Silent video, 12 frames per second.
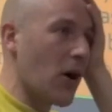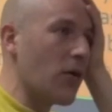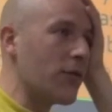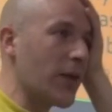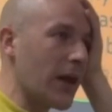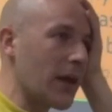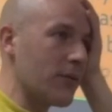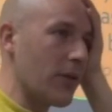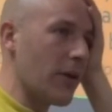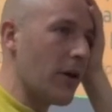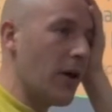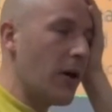solved it, given
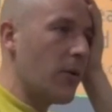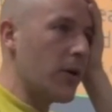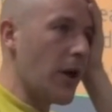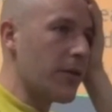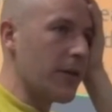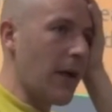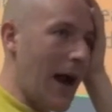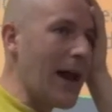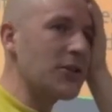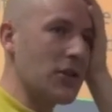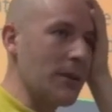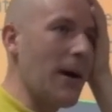that we don't think they're
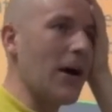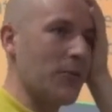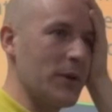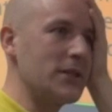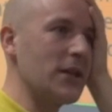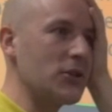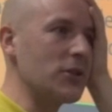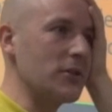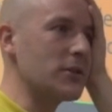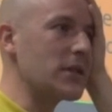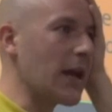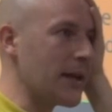actually
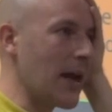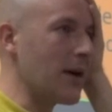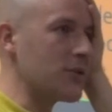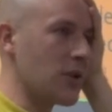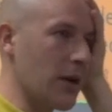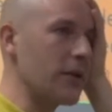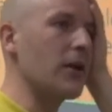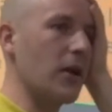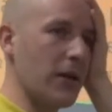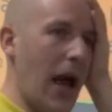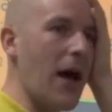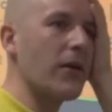mathematicians sitting down trying
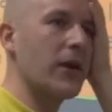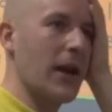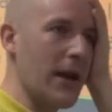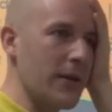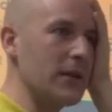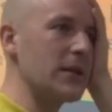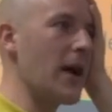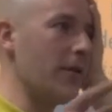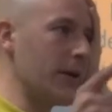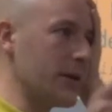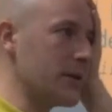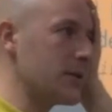to calculate these
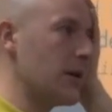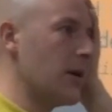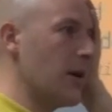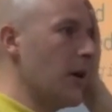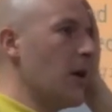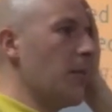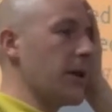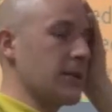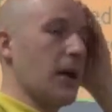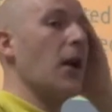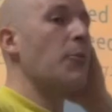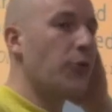areas? But it's
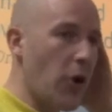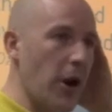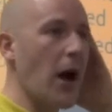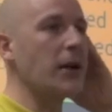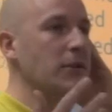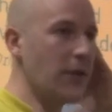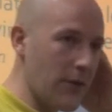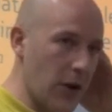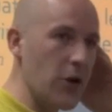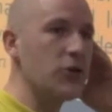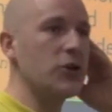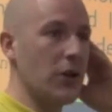a kind of product of
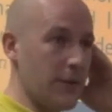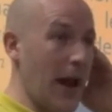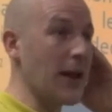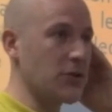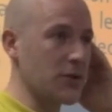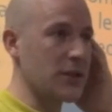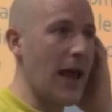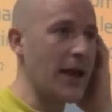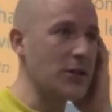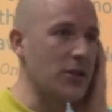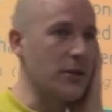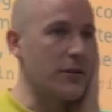evolution, of natural
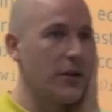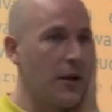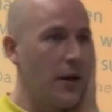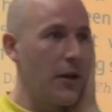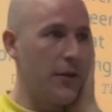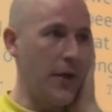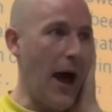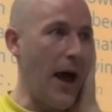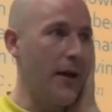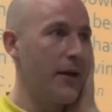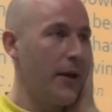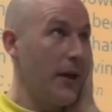selection,
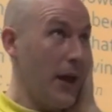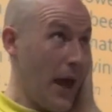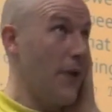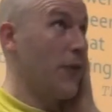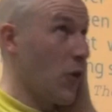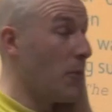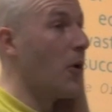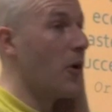that if you're